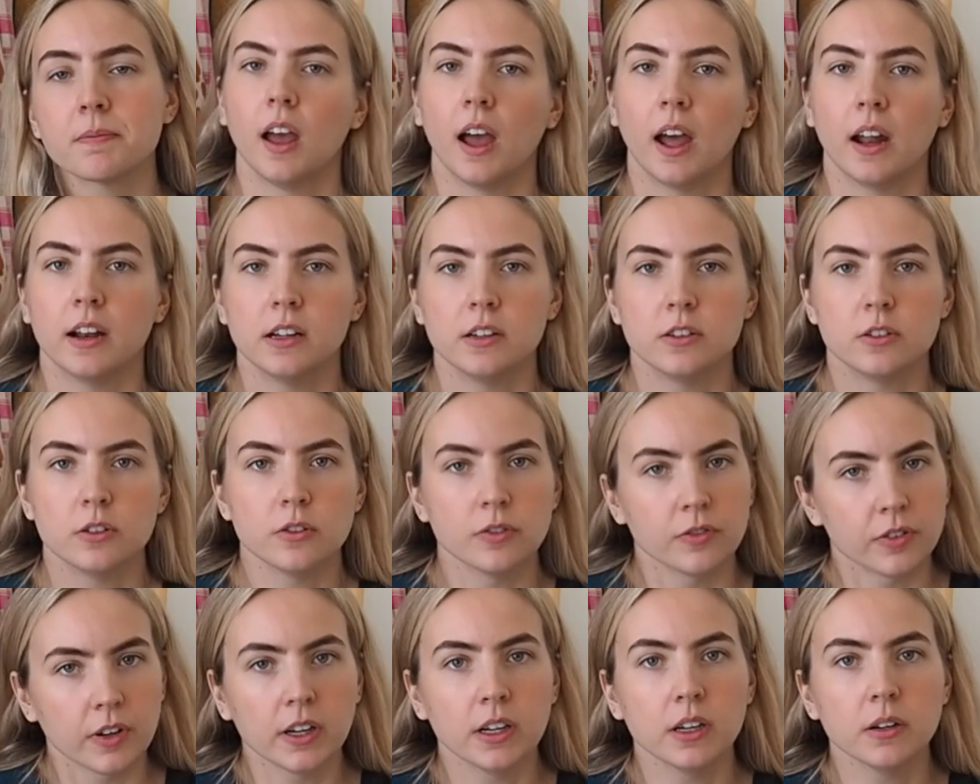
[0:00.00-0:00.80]
And I do
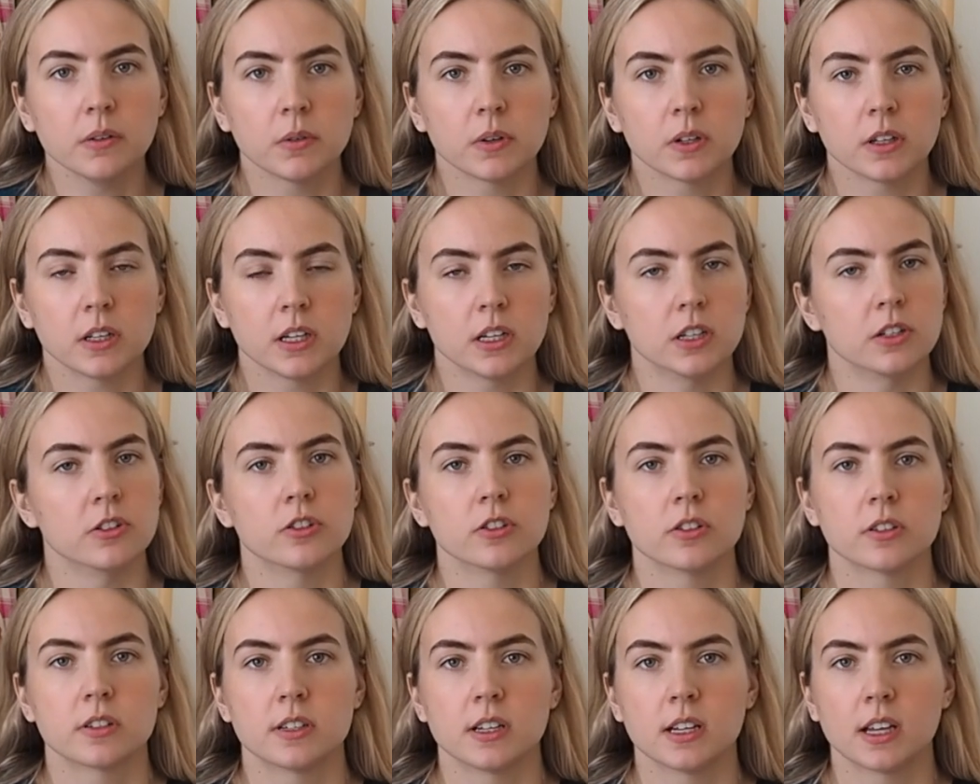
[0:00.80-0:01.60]
find it really
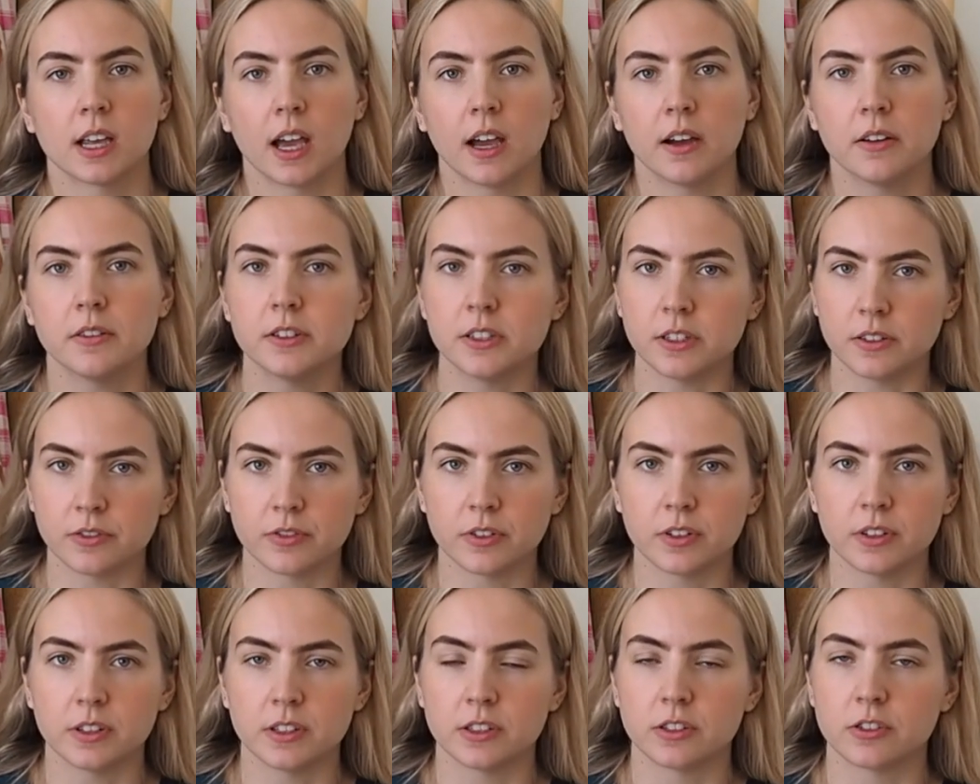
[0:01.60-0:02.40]
interesting how
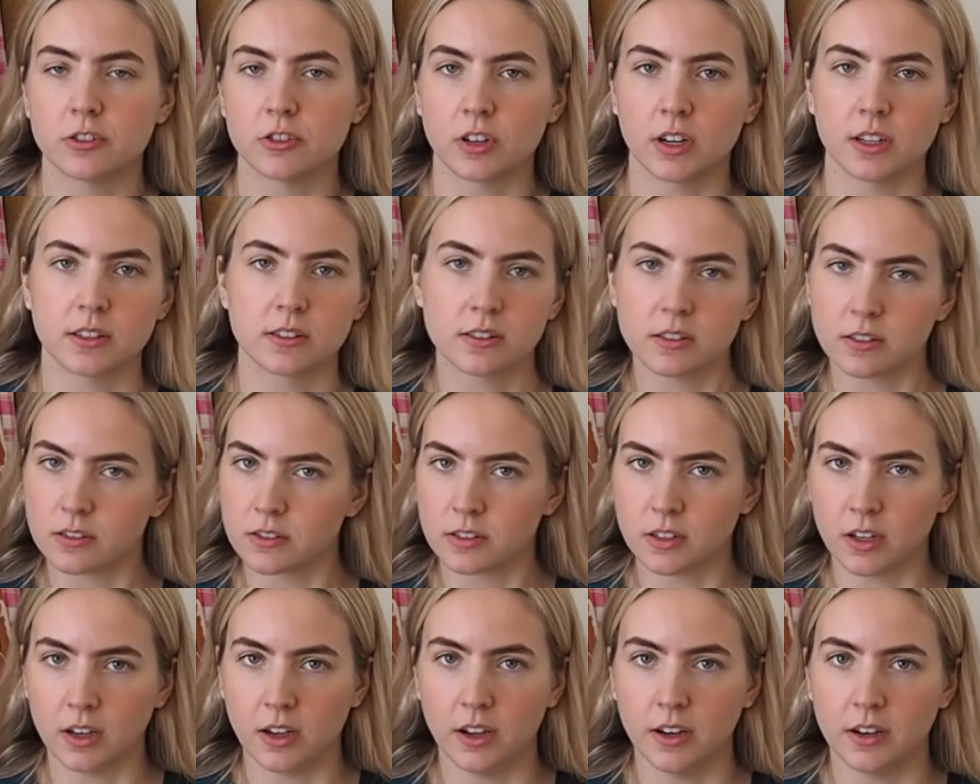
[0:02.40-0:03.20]
different this dress
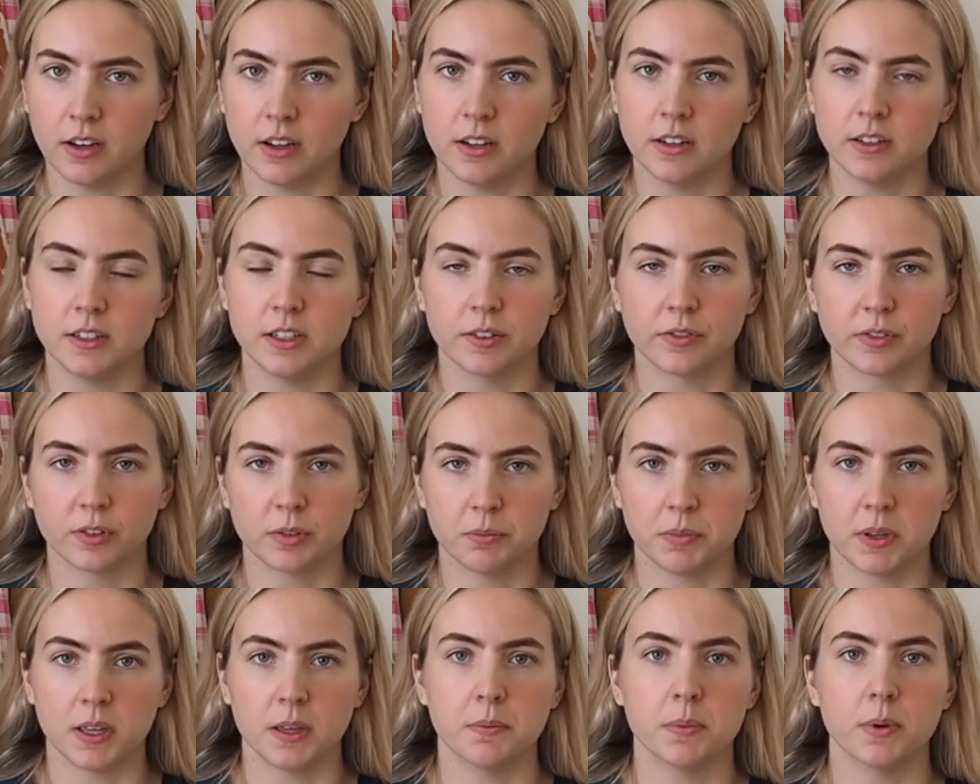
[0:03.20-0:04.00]
looks on different
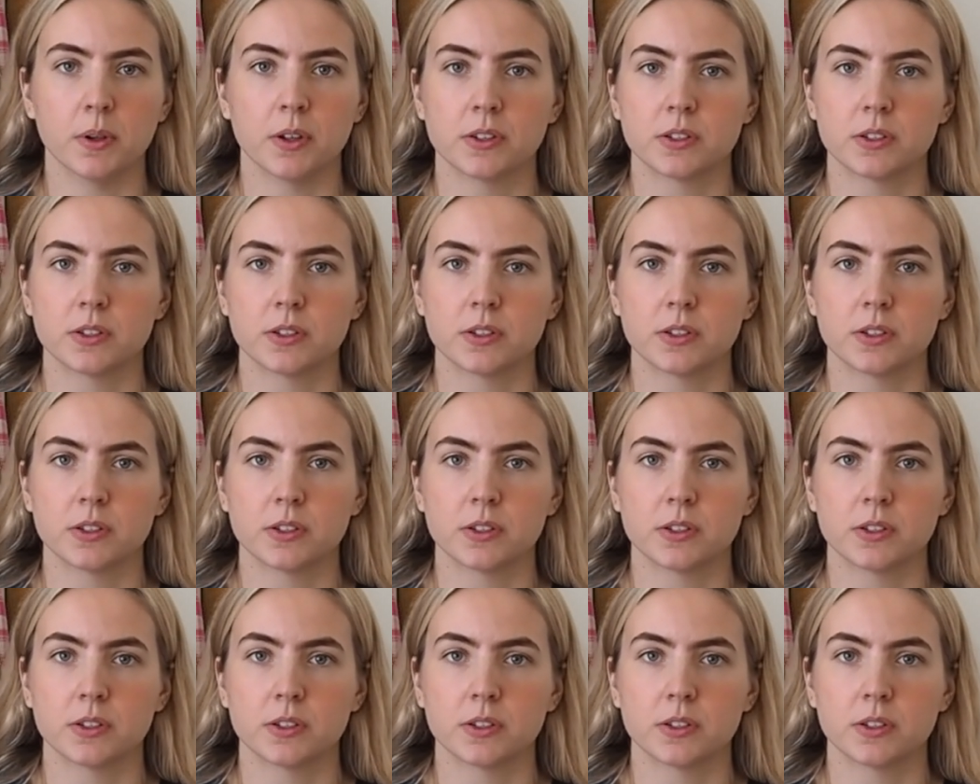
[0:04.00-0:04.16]
people.